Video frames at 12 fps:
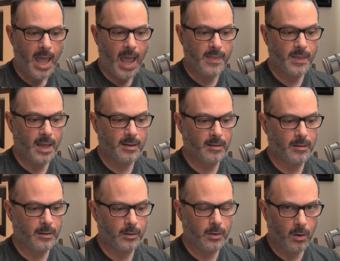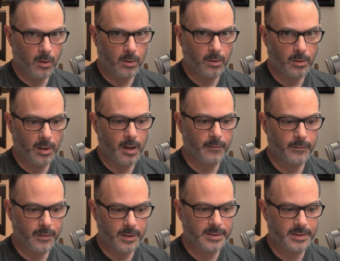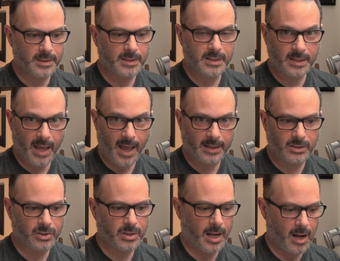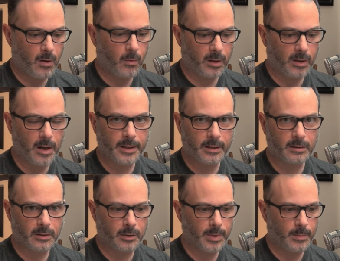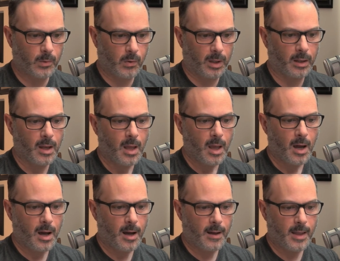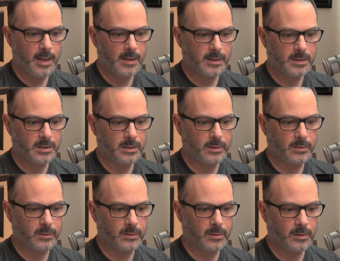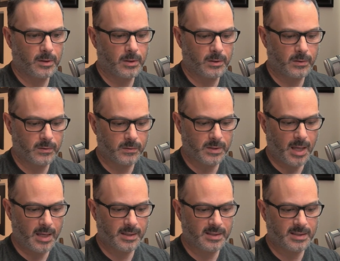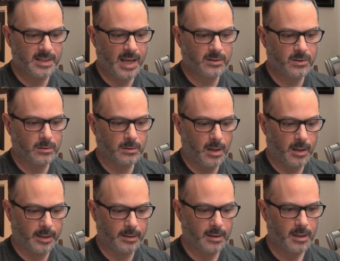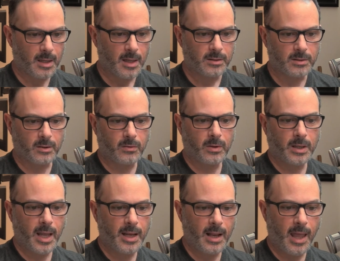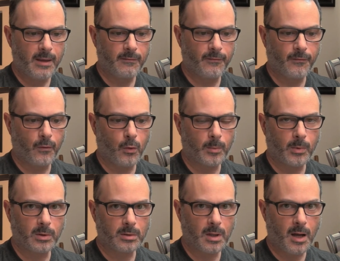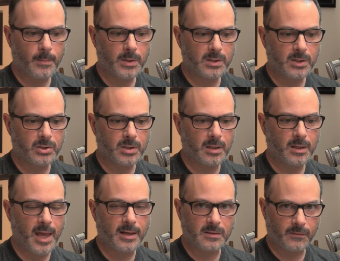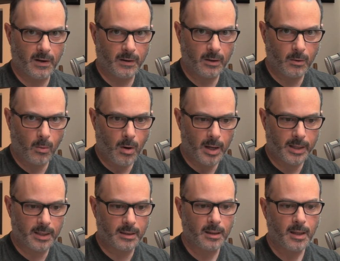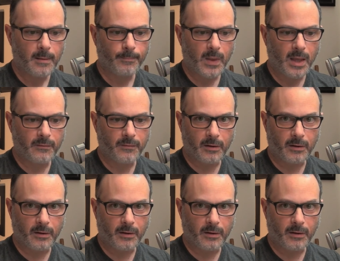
And then the goal of this sketch, and I'll work on it a little bit more, uh, is to use a center line to create a formal composition that is very quiet and